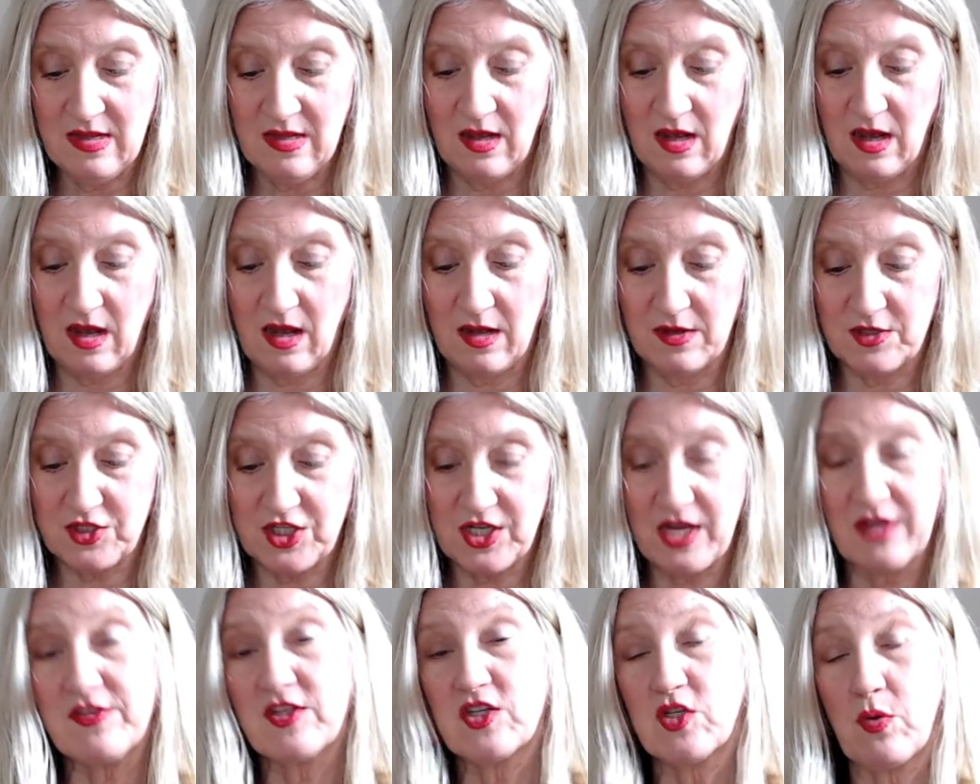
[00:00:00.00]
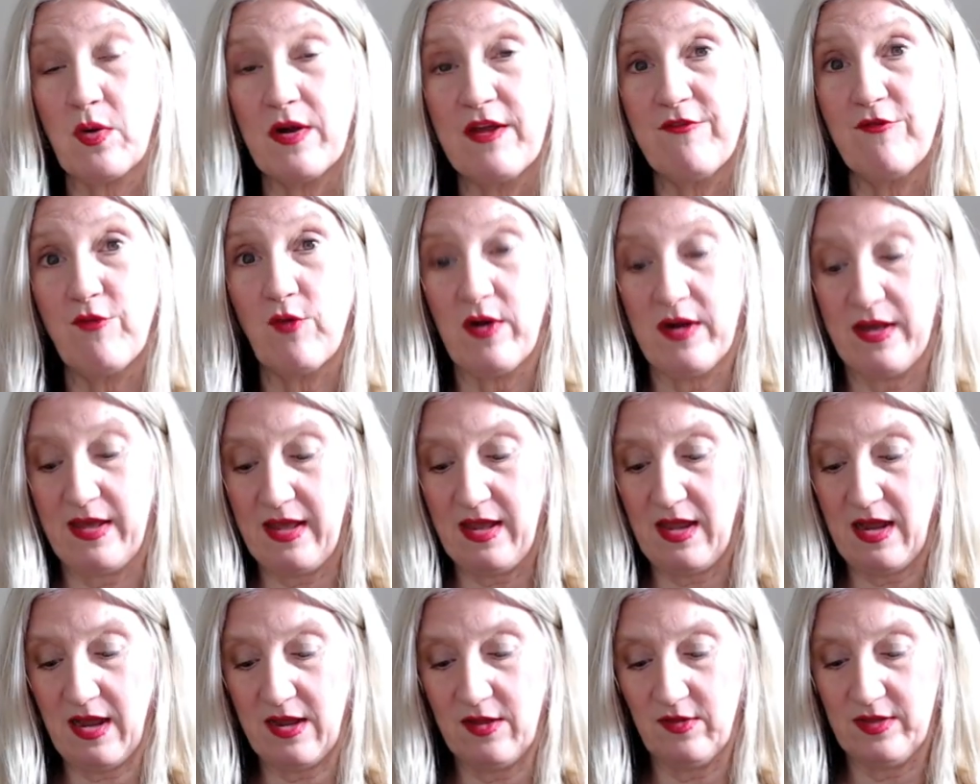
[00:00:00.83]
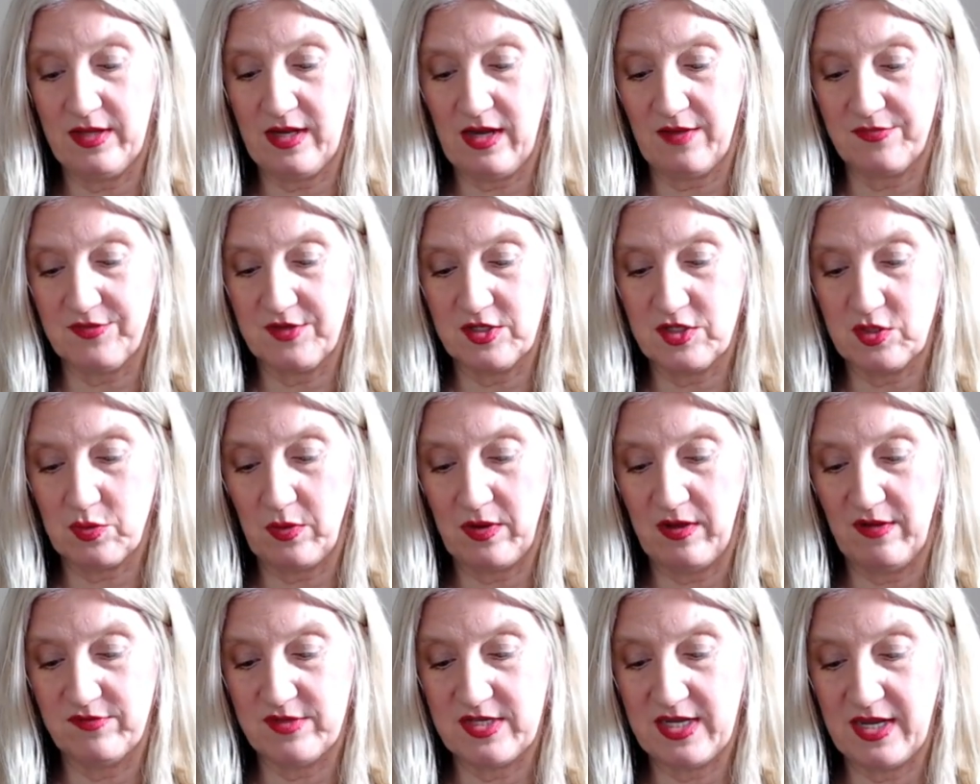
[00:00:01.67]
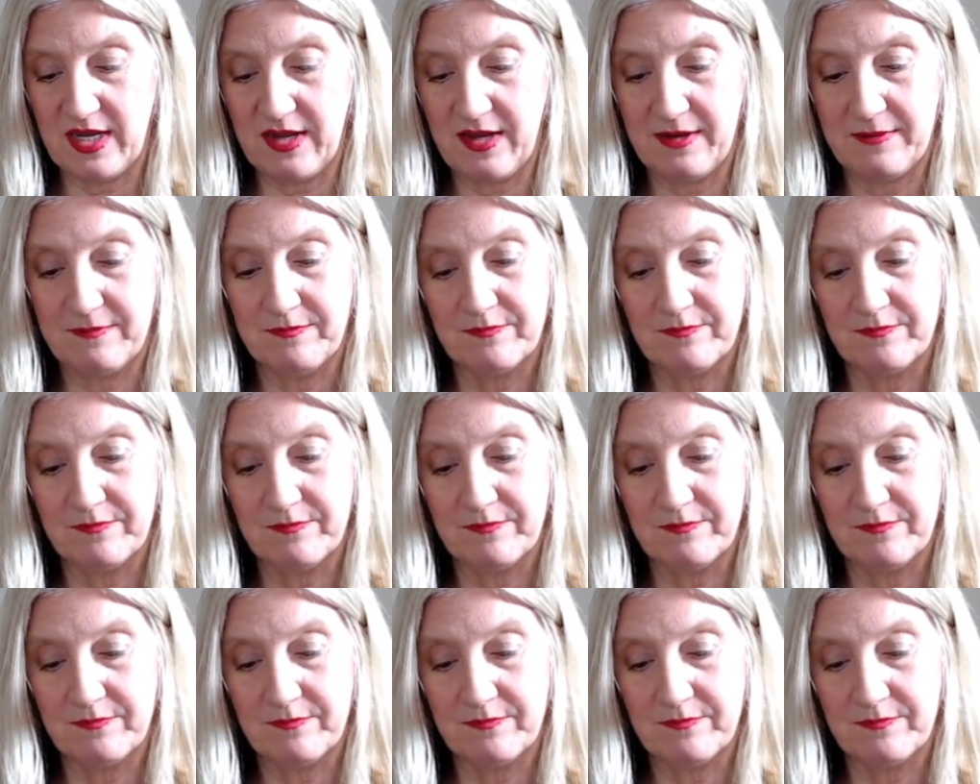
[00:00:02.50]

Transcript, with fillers: Uh, she got the twenty-four day, I only got the twelve day.